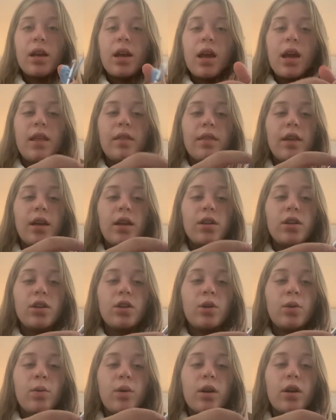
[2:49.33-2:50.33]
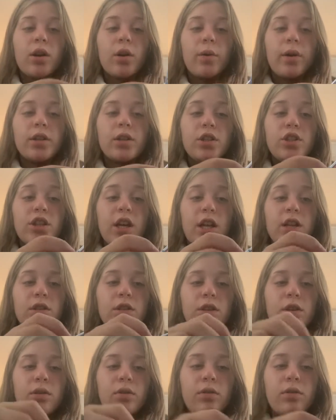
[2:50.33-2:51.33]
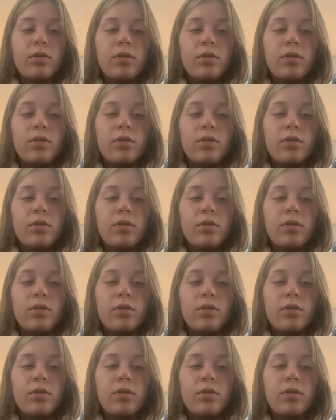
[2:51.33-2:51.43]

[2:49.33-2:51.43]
and then you are going to chain 2.